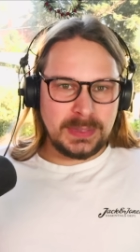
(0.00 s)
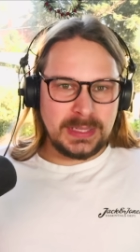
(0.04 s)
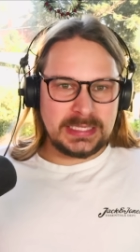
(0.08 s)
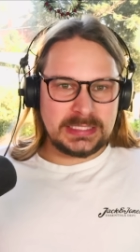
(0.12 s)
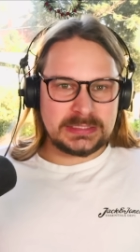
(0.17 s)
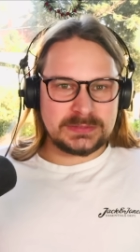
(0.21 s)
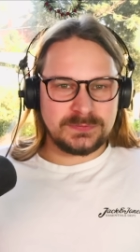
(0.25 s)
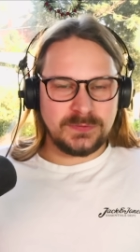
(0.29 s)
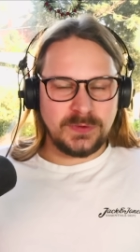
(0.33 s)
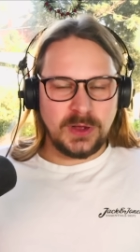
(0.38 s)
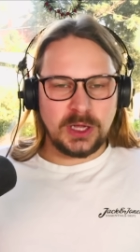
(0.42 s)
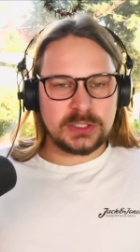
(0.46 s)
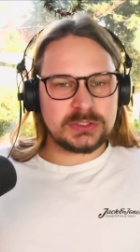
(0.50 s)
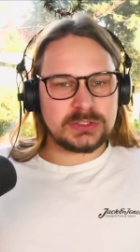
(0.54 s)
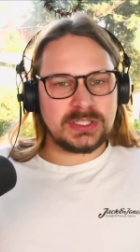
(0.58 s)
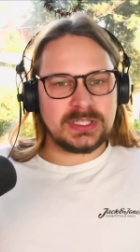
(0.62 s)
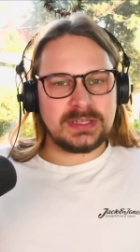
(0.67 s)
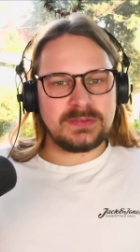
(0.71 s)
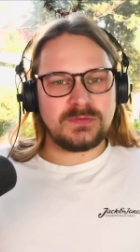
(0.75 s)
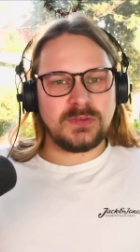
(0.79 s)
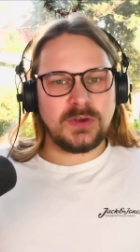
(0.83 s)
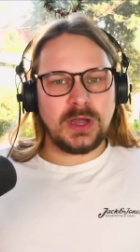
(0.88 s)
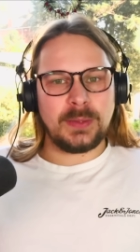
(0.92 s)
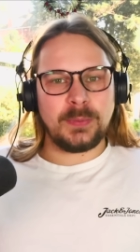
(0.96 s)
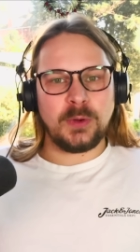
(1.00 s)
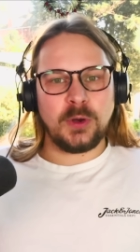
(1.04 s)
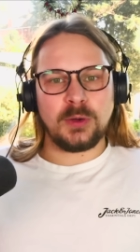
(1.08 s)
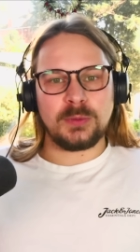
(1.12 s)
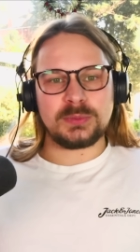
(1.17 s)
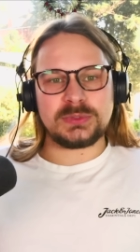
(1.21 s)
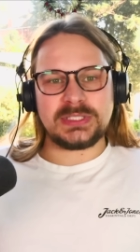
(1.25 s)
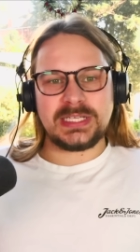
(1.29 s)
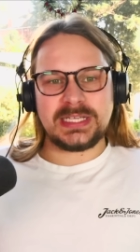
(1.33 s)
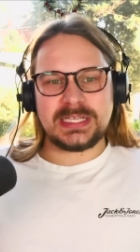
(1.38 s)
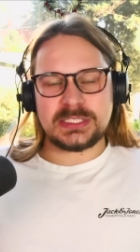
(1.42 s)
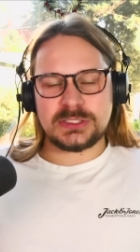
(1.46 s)
is faster than fiber
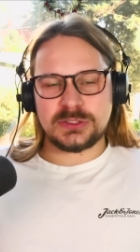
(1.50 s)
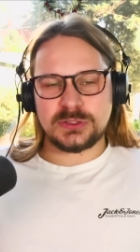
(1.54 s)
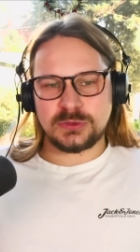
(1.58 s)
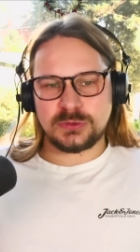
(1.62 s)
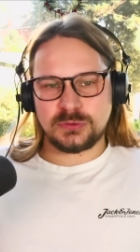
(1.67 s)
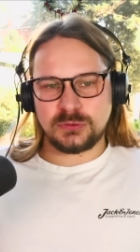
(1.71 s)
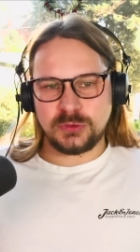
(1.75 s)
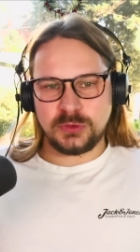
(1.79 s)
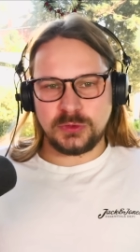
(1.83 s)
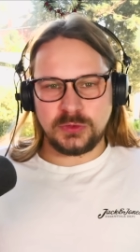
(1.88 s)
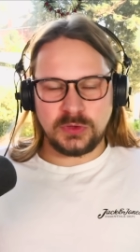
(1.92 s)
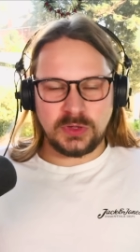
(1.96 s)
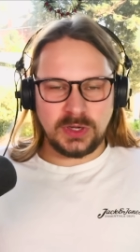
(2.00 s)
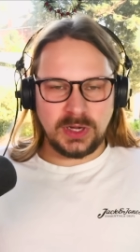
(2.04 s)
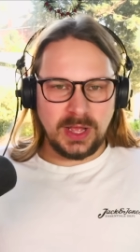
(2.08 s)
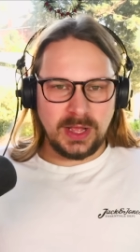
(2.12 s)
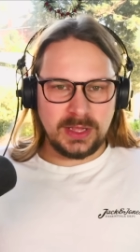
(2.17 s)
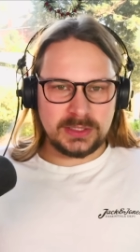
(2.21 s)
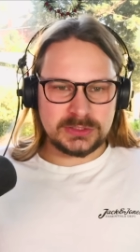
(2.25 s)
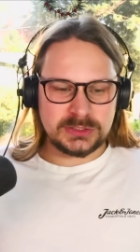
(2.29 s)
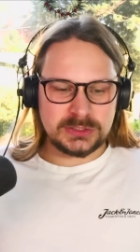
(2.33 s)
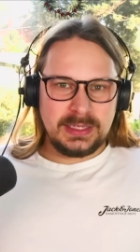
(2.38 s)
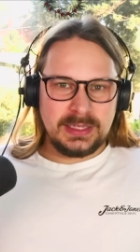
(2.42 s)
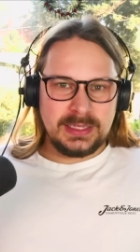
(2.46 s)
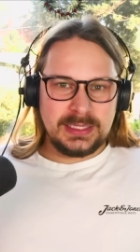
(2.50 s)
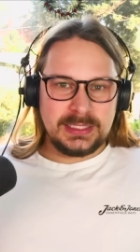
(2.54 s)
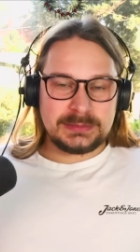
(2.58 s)
optics through glass.